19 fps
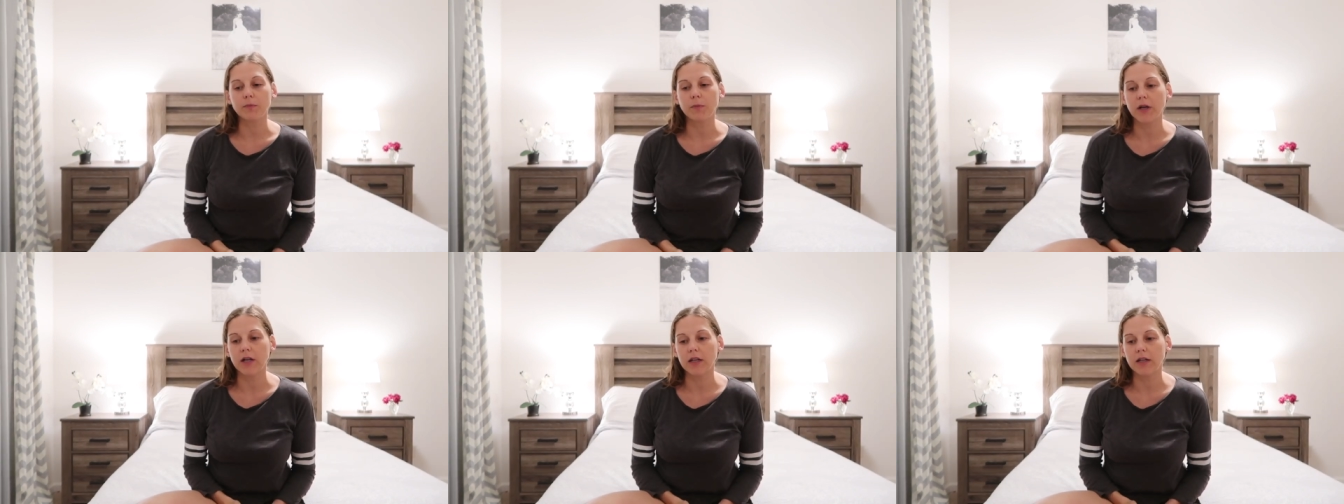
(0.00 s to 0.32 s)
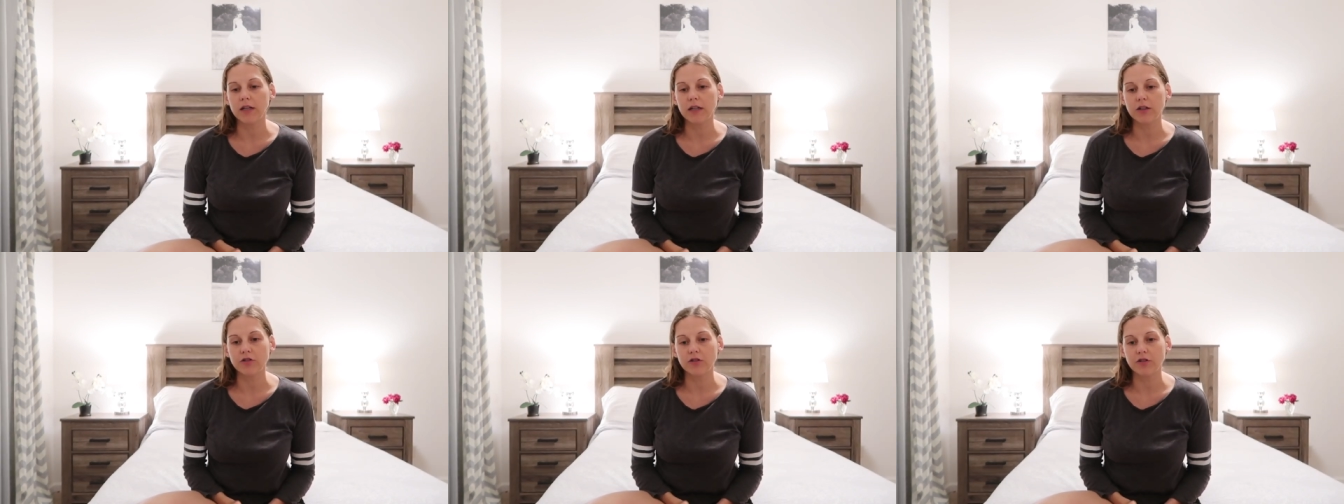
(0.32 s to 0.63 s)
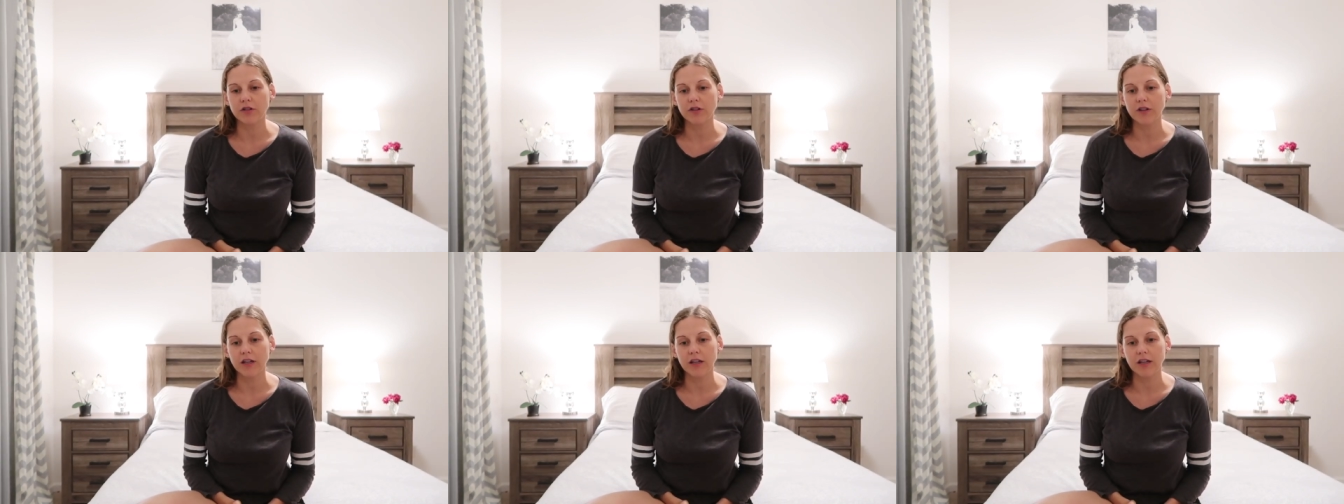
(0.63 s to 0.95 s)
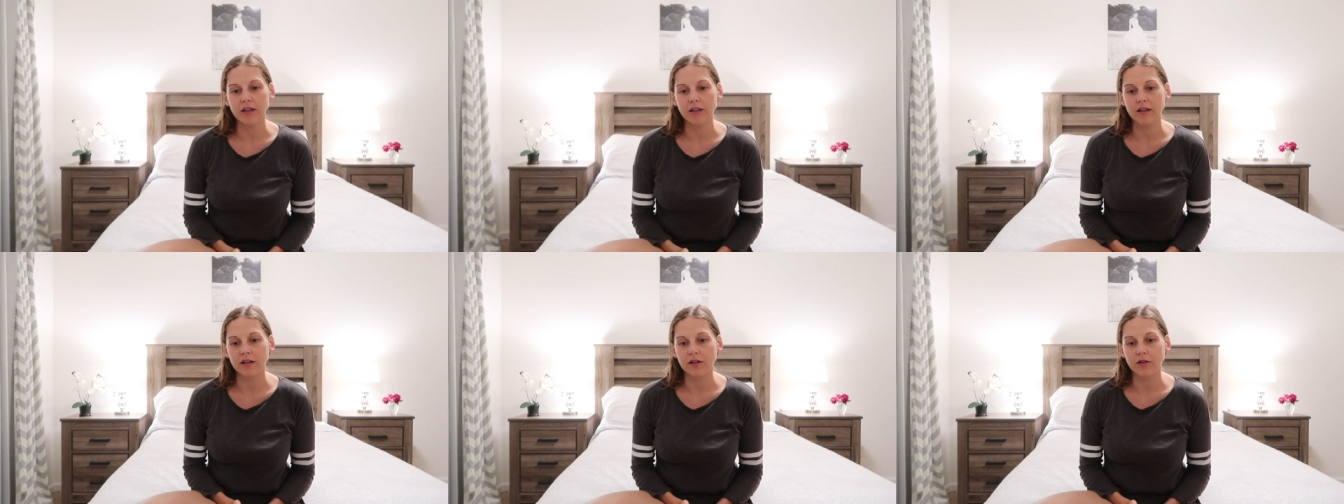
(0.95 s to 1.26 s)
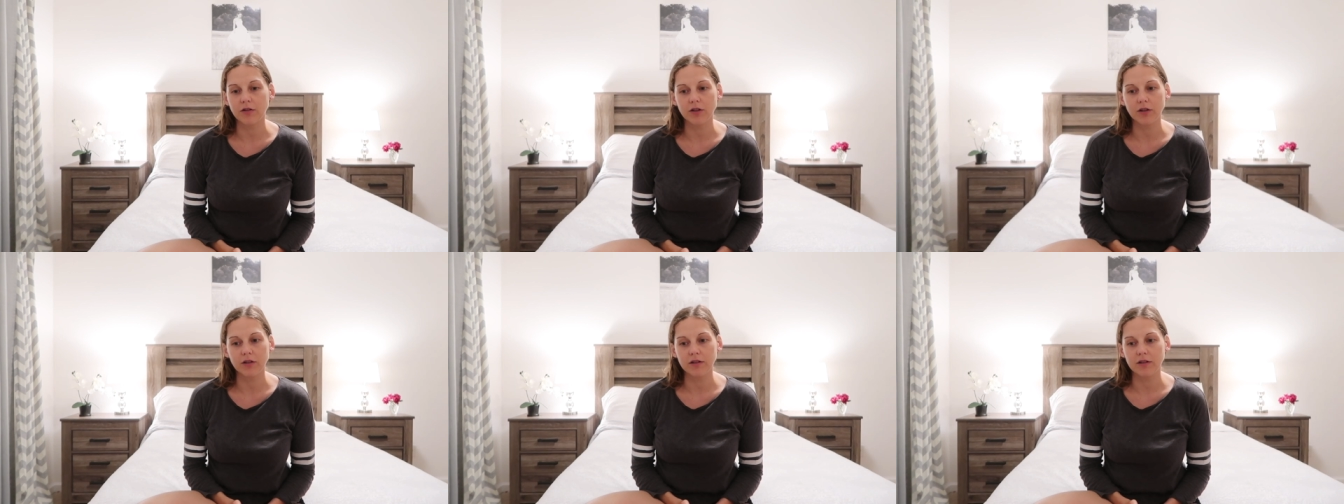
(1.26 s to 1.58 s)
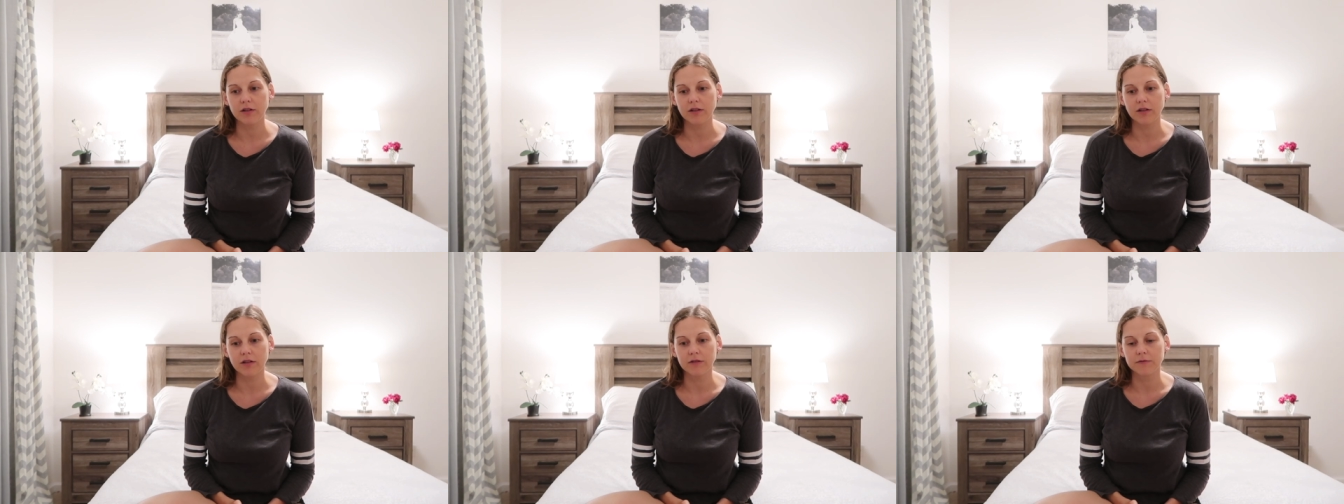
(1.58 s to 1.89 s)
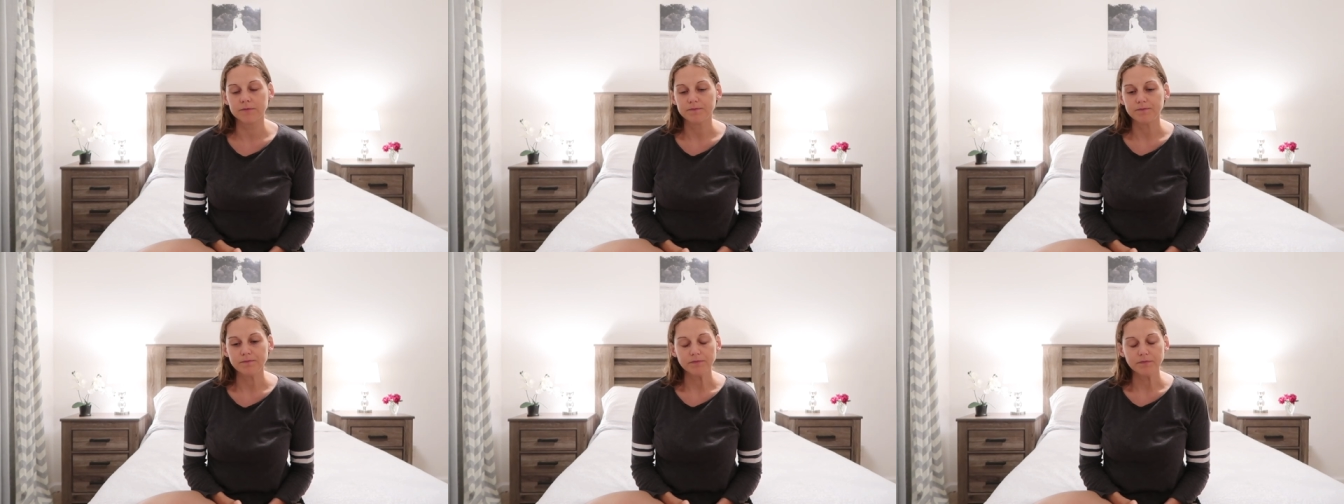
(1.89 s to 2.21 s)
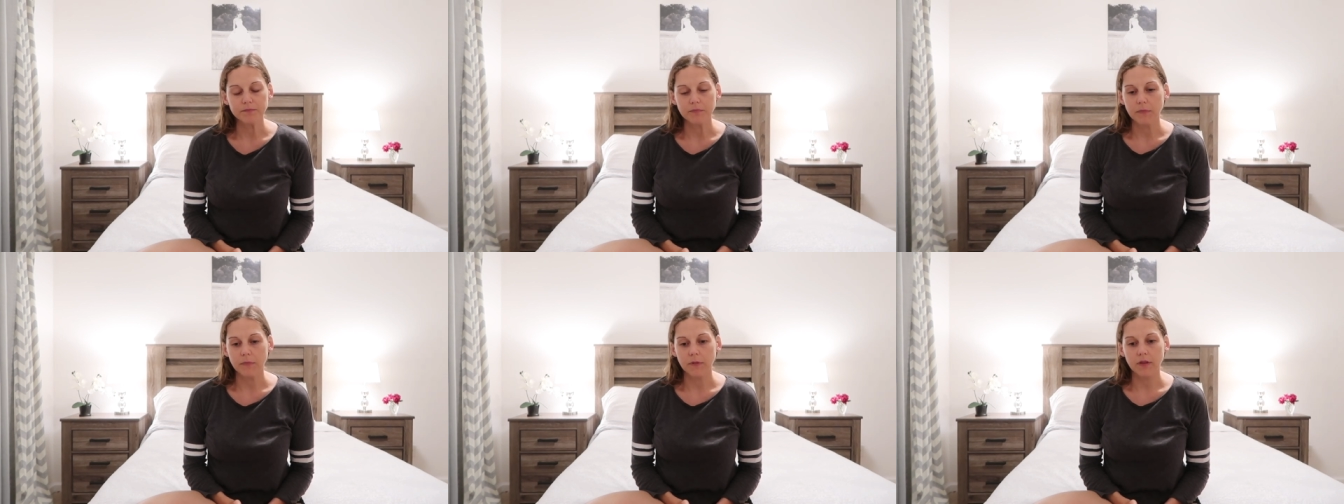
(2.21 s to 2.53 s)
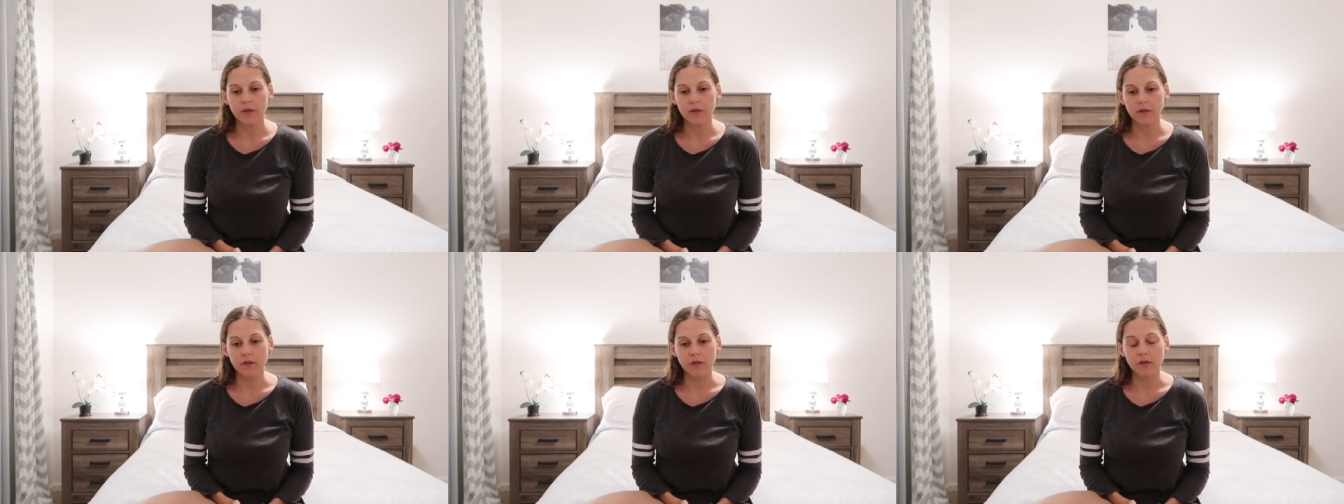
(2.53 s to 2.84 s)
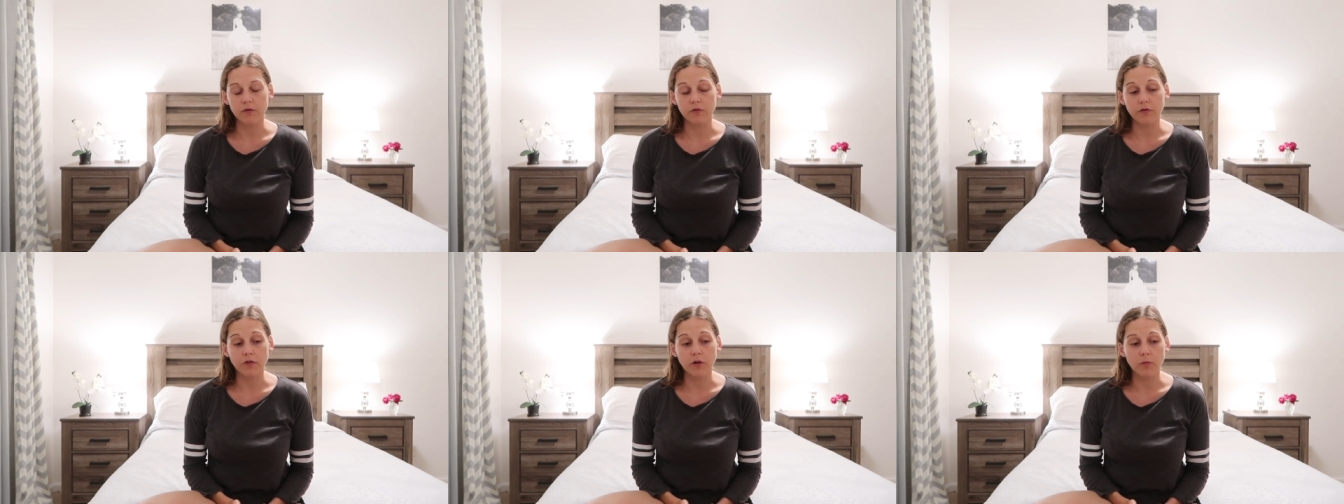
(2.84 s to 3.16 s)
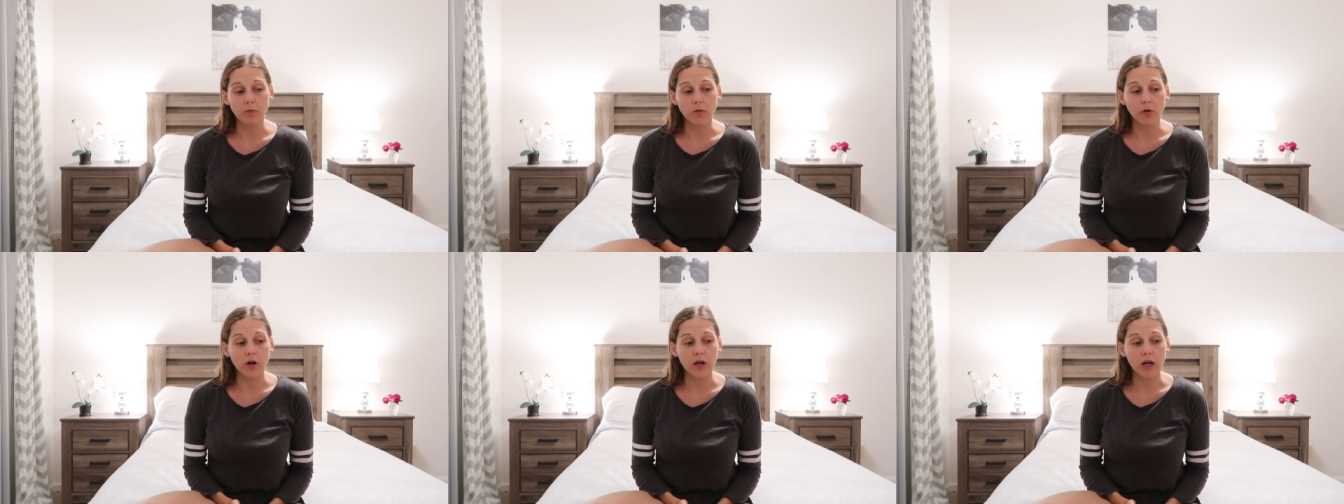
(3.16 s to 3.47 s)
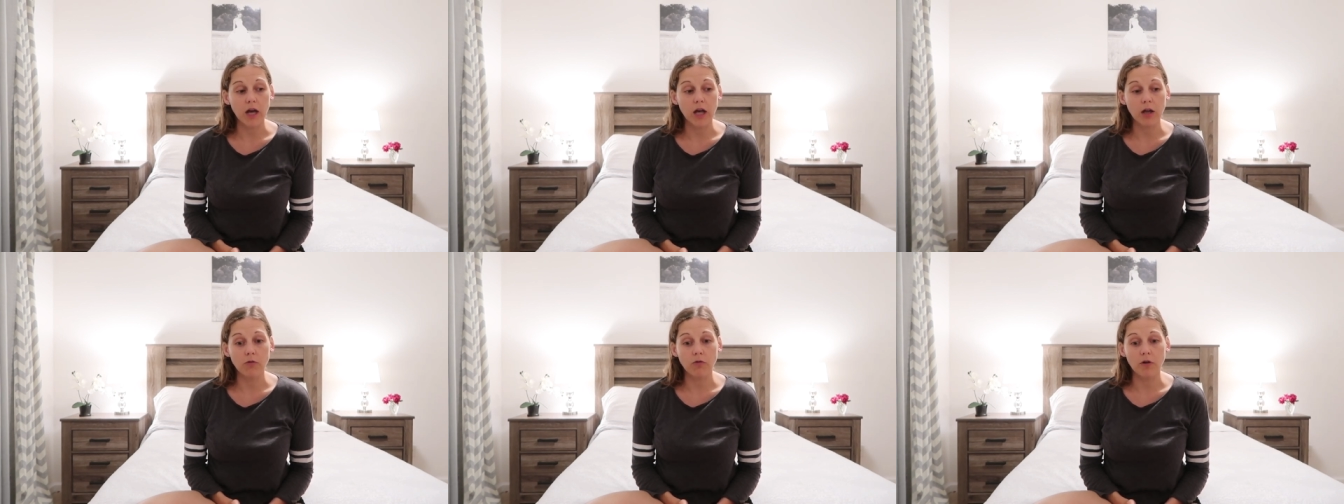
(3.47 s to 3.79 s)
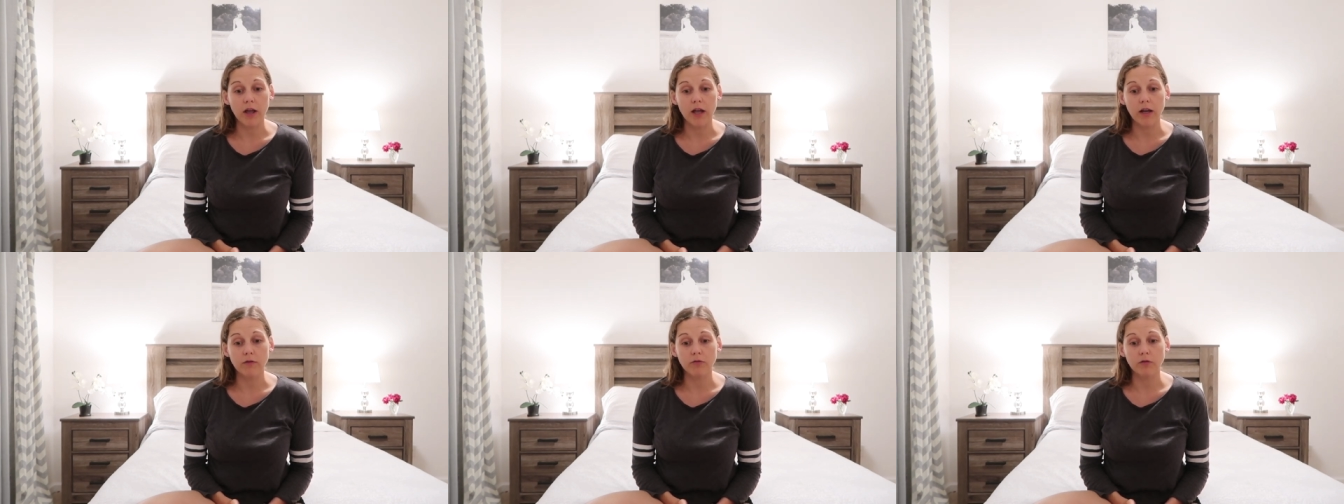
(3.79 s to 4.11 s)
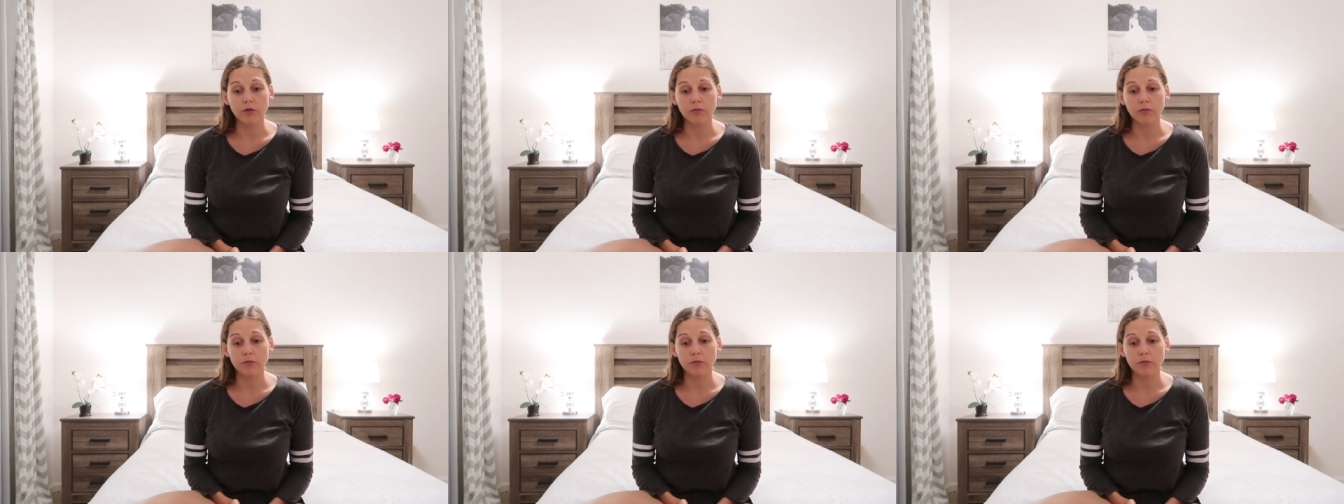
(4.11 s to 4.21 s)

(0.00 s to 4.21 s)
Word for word: But it's just like you know the, the from what I read,